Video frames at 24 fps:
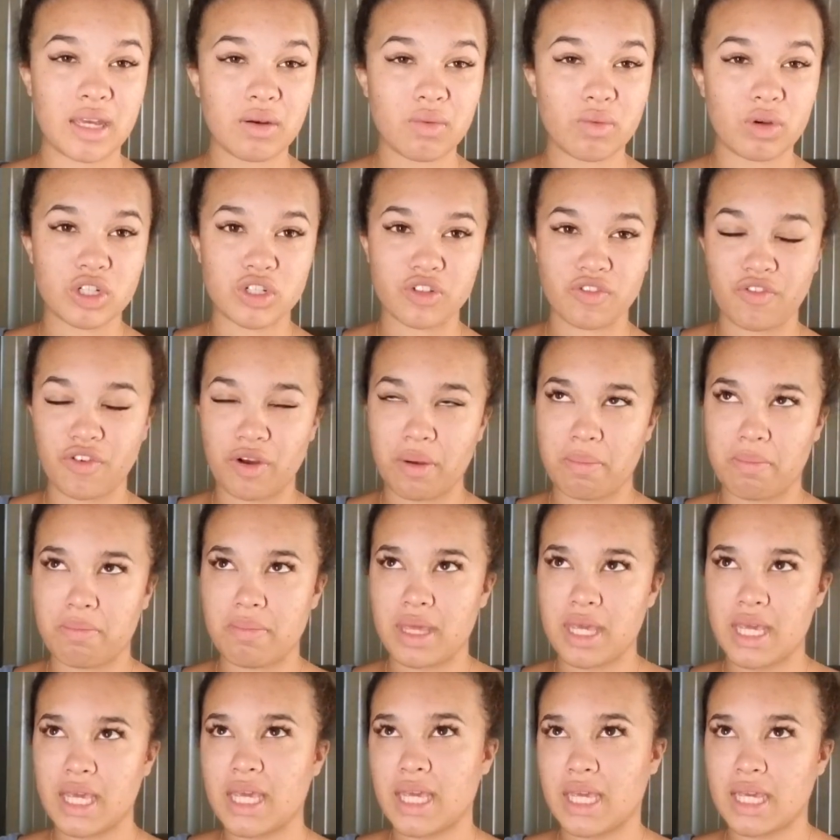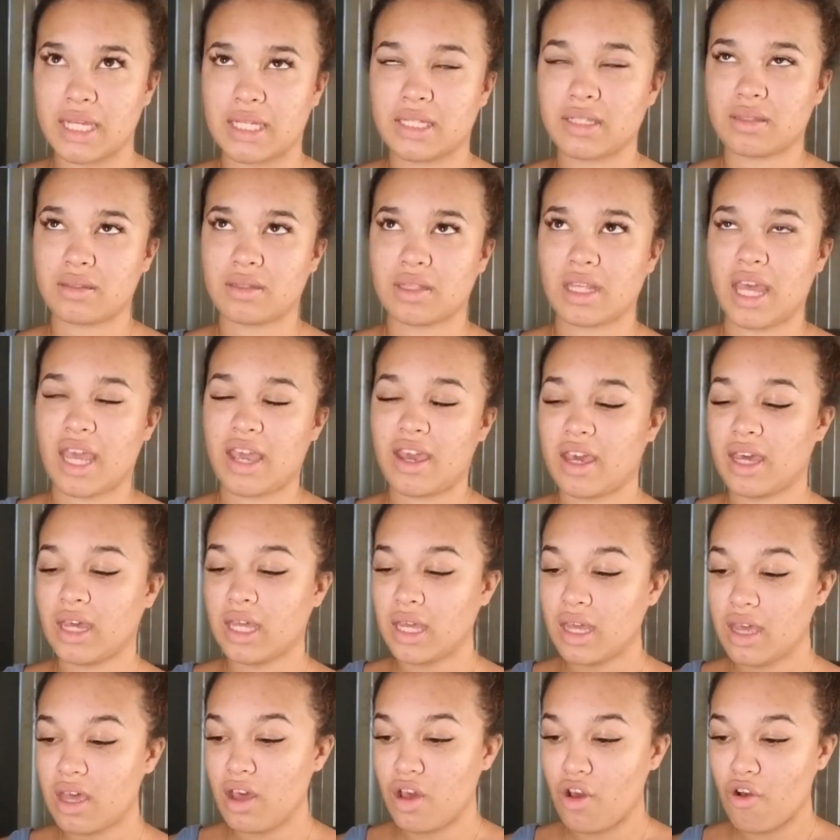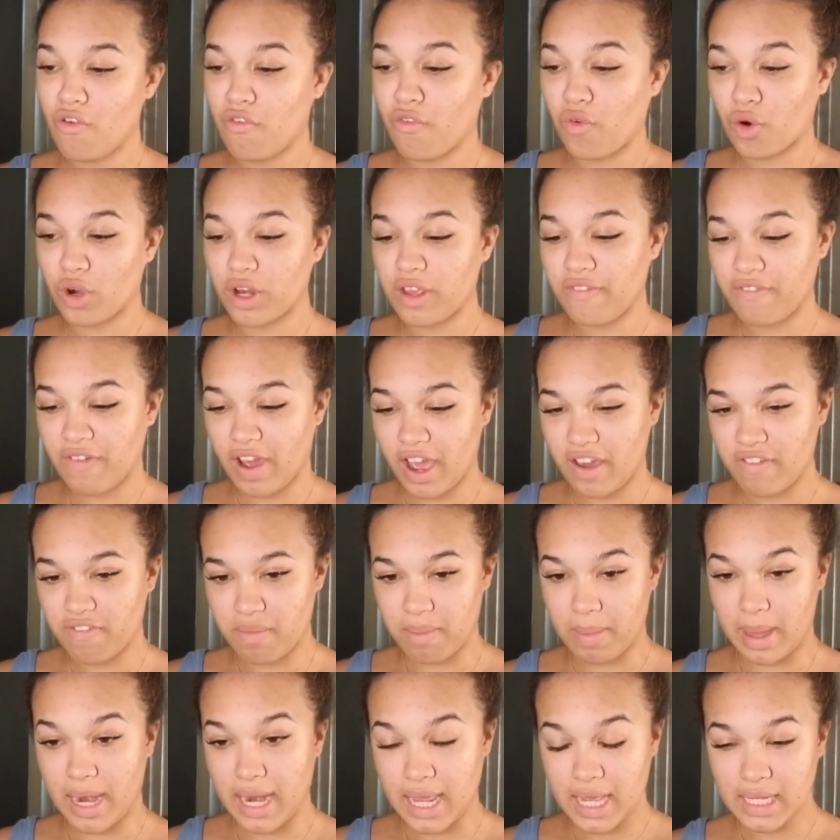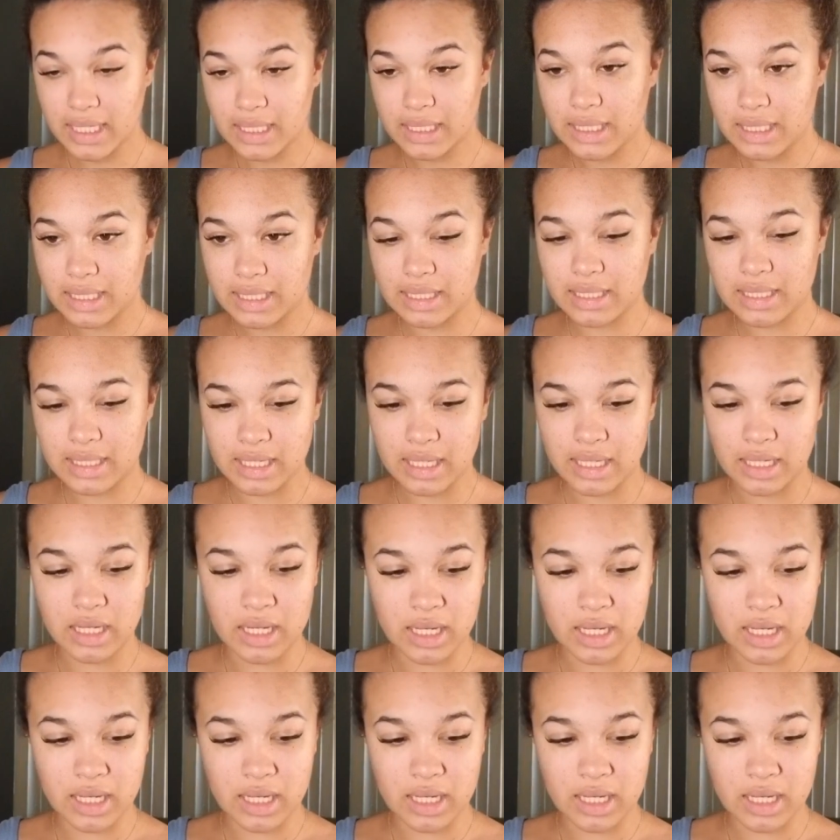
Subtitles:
which from me is like 45 minutes